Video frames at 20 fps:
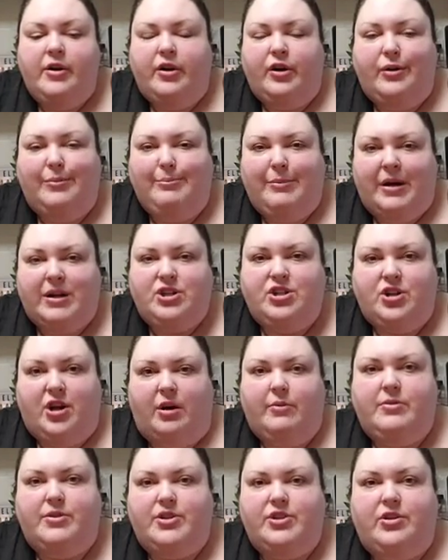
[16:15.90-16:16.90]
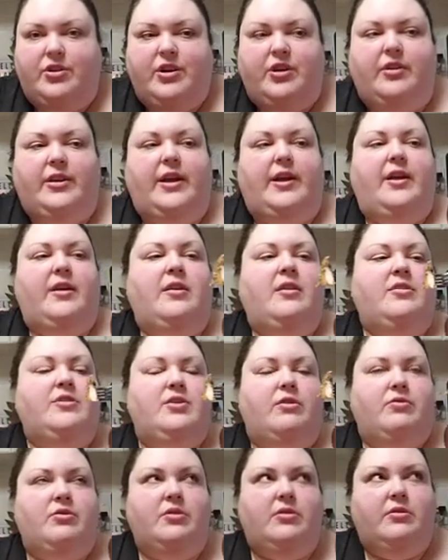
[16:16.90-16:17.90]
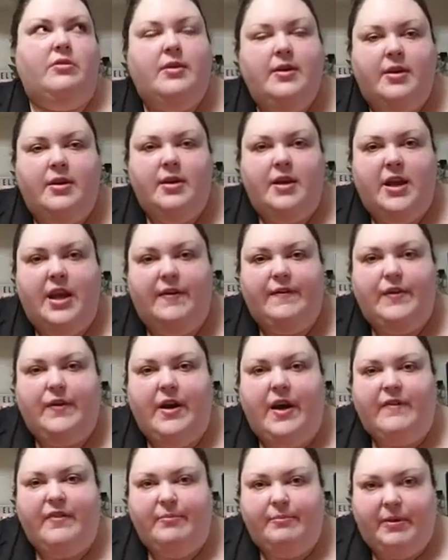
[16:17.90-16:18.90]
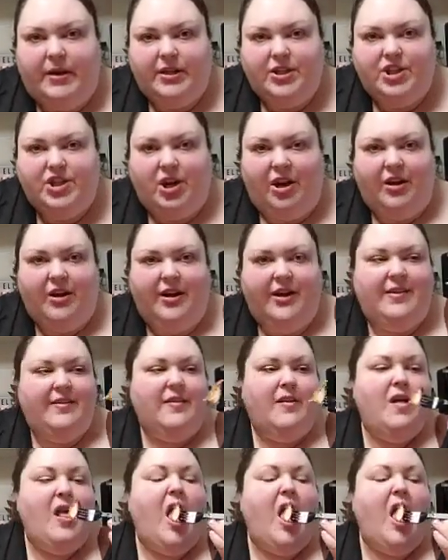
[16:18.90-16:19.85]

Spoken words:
her mugshot was circulating. So if you have a mugshot,